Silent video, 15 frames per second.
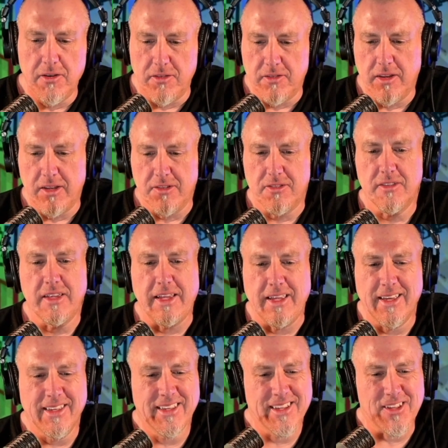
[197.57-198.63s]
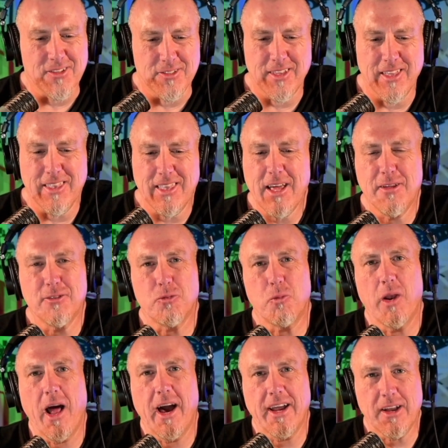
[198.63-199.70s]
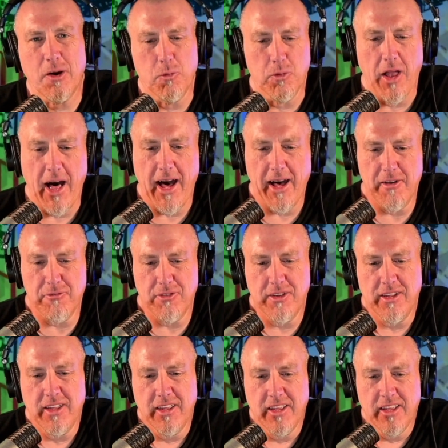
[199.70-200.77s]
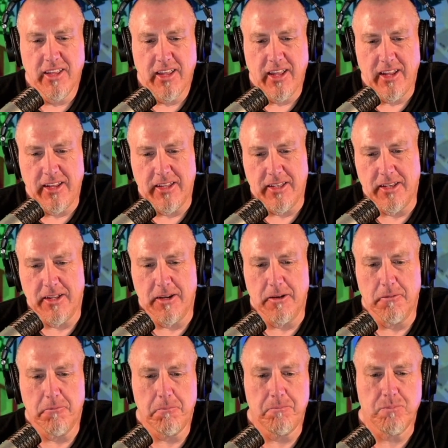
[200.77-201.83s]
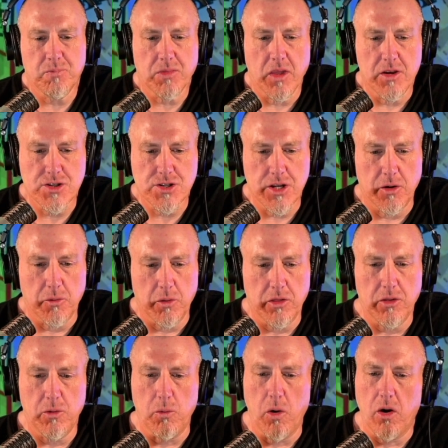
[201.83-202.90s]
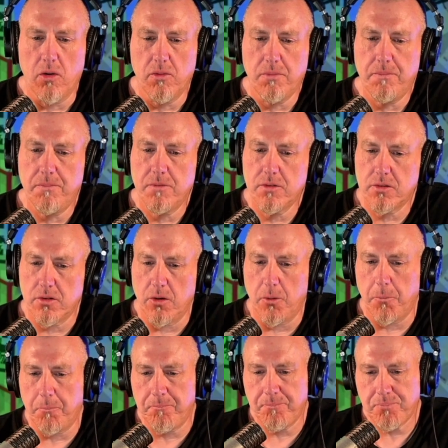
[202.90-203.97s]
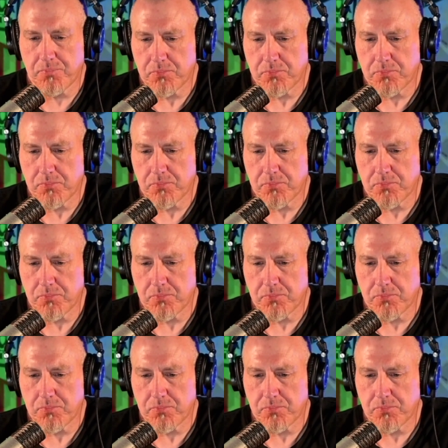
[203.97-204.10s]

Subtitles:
here in Tennessee, because that is when I go live and share with you all. So